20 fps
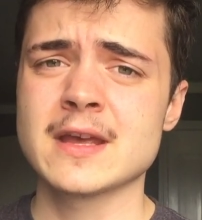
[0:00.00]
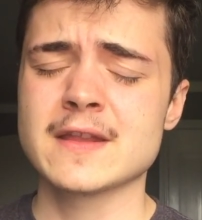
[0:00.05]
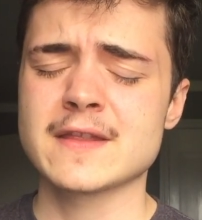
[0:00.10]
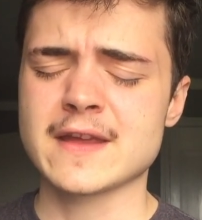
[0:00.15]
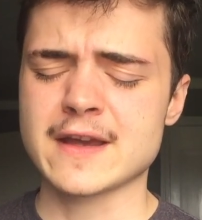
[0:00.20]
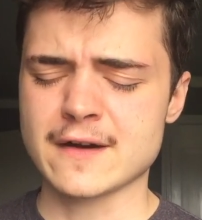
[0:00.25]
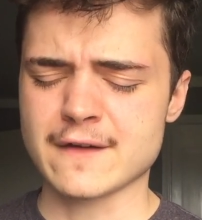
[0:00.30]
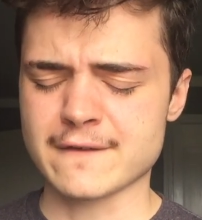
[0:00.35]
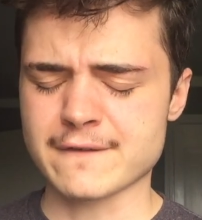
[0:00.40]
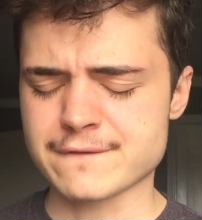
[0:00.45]

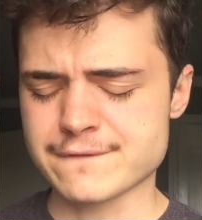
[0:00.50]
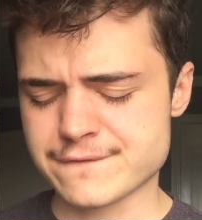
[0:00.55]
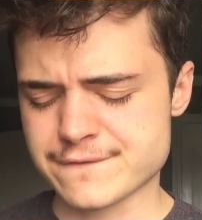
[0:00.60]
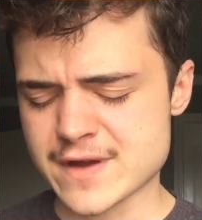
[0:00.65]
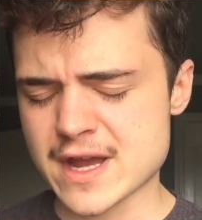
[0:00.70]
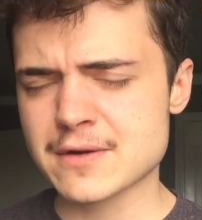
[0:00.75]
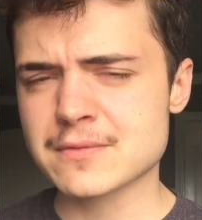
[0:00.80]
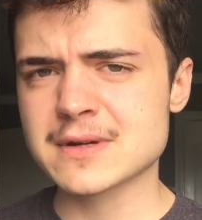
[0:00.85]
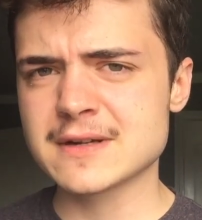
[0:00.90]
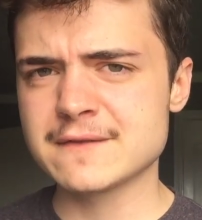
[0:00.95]
They are
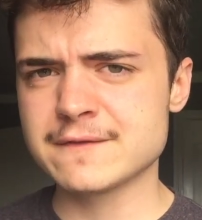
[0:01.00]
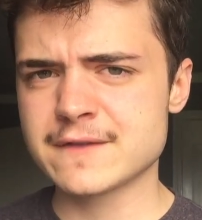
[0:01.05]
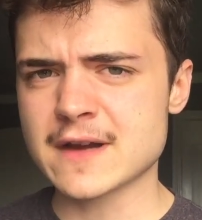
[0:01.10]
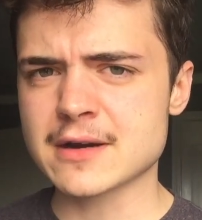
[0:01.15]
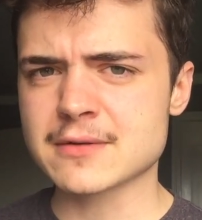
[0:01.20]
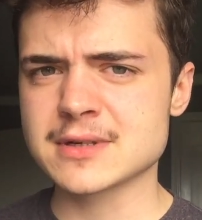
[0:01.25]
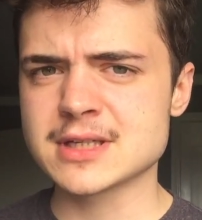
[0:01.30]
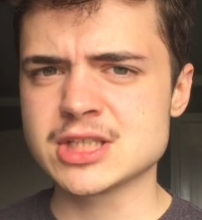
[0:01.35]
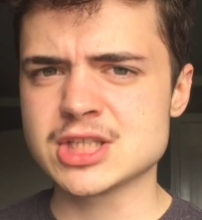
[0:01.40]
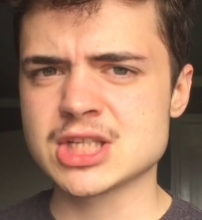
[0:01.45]
very,
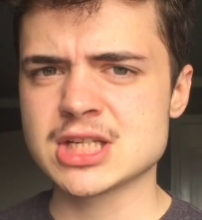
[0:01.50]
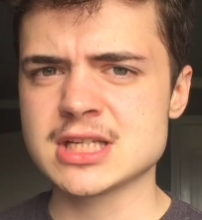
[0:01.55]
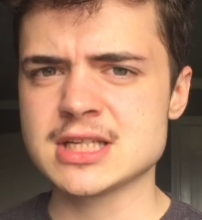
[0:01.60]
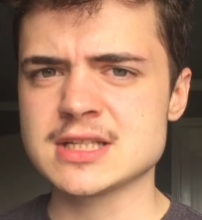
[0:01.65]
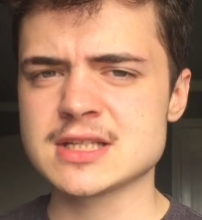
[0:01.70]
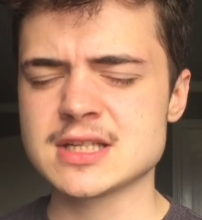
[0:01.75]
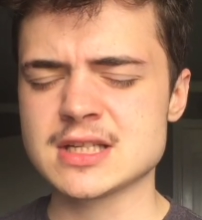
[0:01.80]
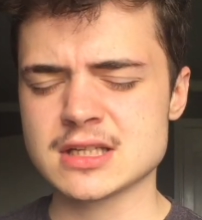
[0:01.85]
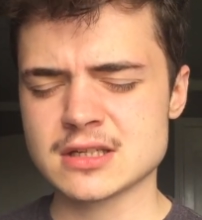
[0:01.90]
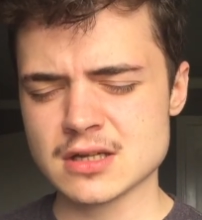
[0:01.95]
very
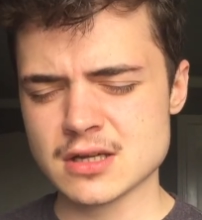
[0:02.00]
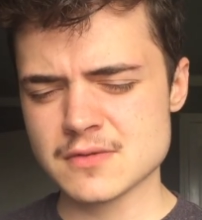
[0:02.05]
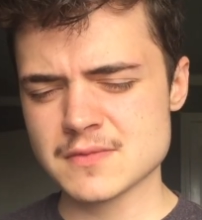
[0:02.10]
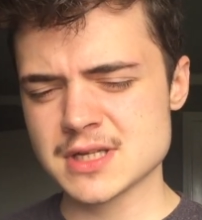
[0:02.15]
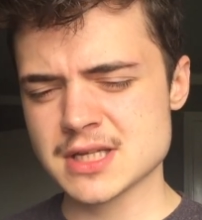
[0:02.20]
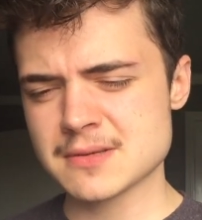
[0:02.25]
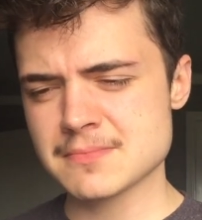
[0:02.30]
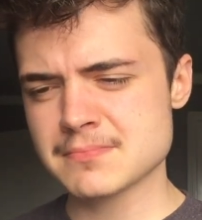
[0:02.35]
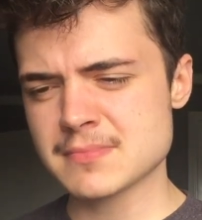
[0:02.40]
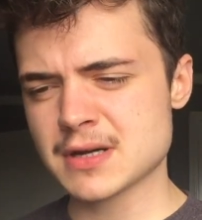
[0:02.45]
cheesy. You know
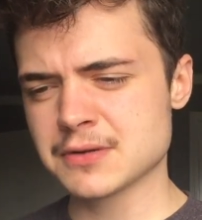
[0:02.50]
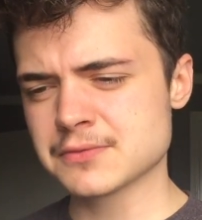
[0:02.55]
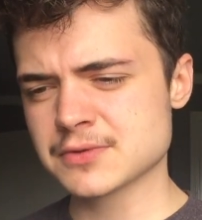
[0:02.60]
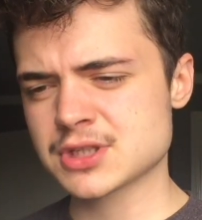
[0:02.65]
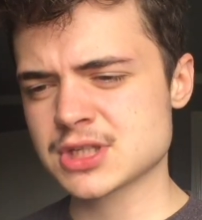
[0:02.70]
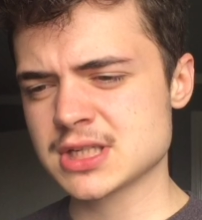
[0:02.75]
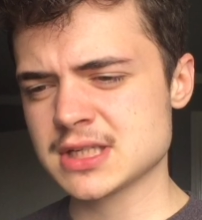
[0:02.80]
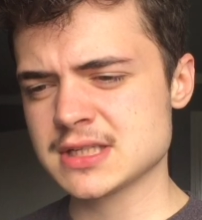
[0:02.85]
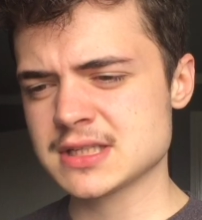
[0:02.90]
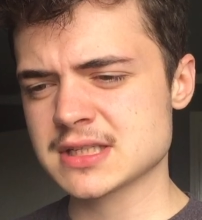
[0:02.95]
when you melt
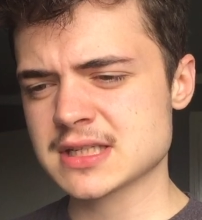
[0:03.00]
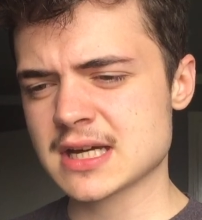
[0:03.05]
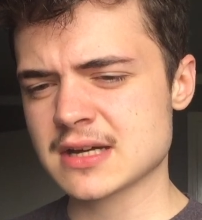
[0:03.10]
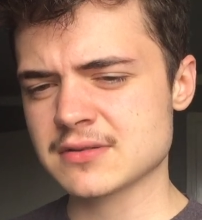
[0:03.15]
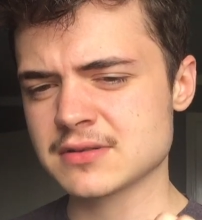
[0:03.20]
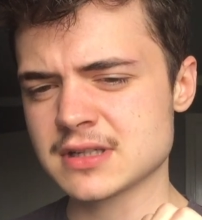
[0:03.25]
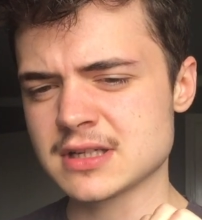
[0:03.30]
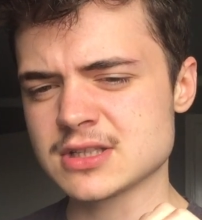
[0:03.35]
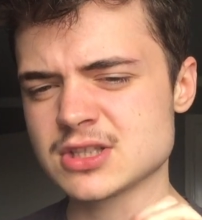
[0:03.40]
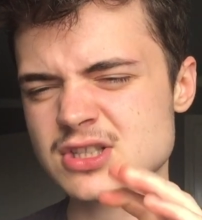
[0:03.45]
cheese
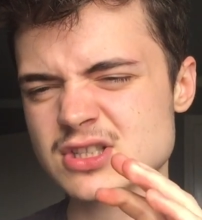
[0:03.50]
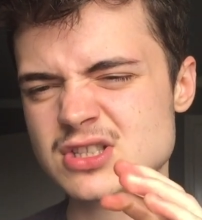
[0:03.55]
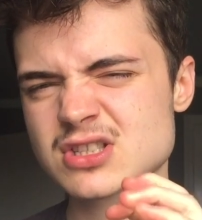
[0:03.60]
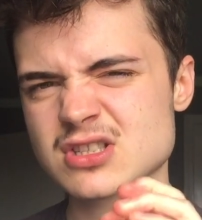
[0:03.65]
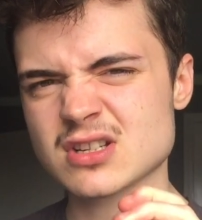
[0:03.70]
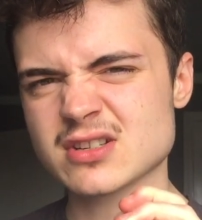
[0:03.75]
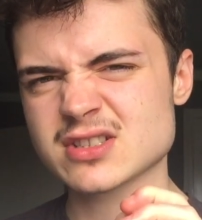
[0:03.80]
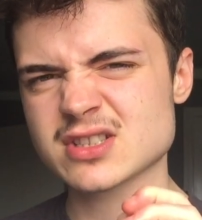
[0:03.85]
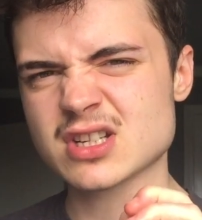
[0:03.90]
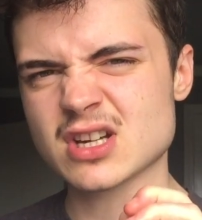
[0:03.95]
down and it just
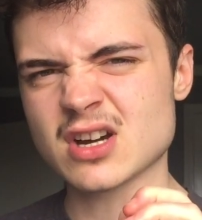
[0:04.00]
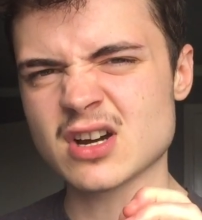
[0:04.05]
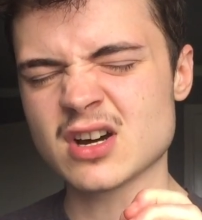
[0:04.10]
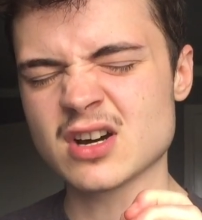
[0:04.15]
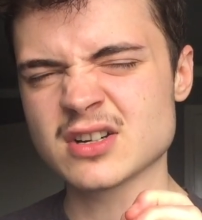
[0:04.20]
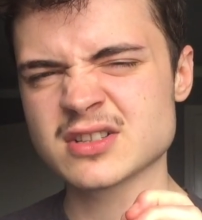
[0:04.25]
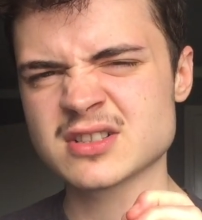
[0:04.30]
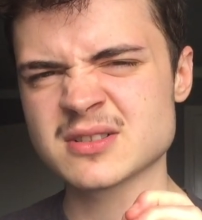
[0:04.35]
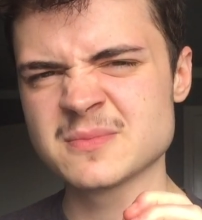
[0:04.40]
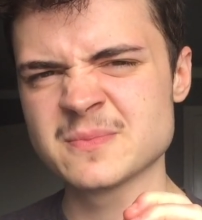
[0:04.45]
starts to
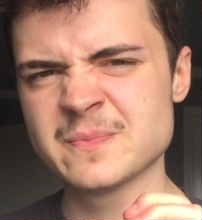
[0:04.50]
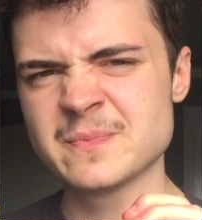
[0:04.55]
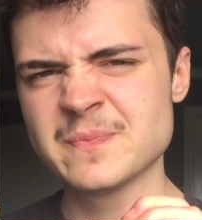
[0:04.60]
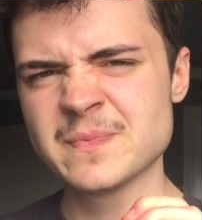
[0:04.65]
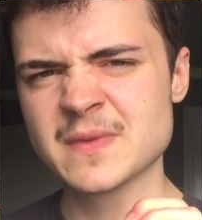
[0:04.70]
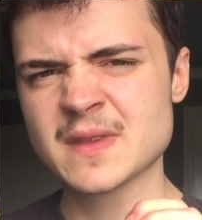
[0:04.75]
harden?